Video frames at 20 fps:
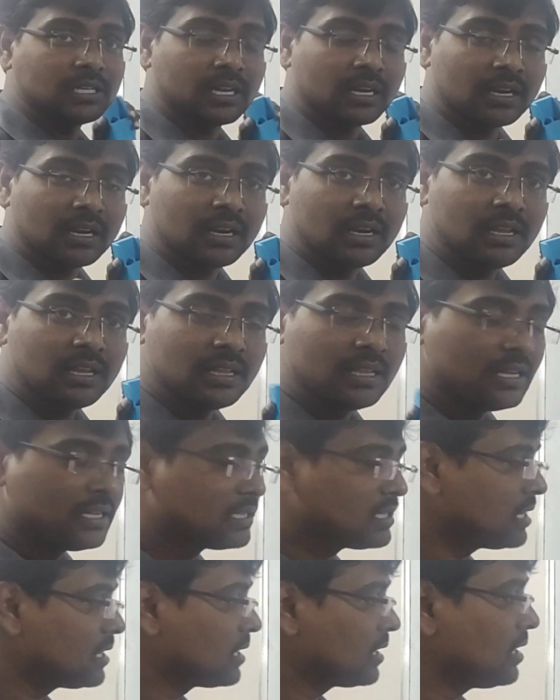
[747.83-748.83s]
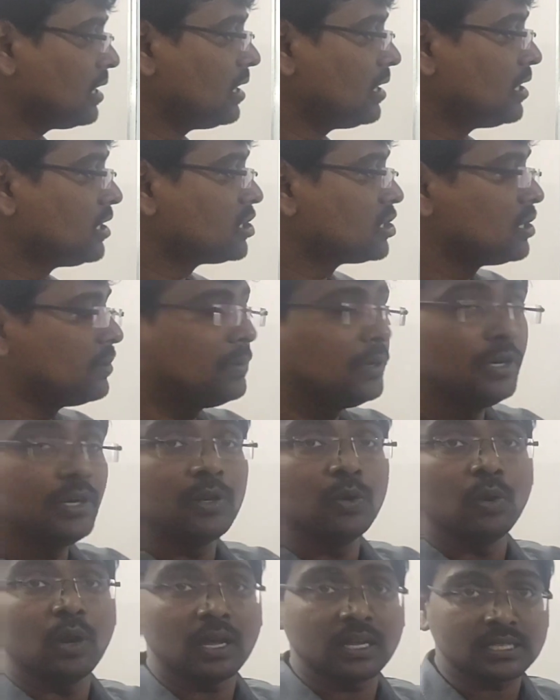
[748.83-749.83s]
Generally these are called
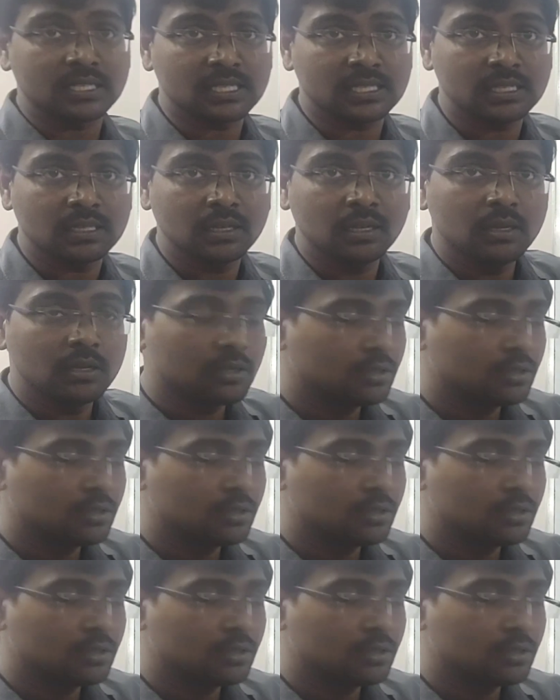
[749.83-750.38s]
distributive laws.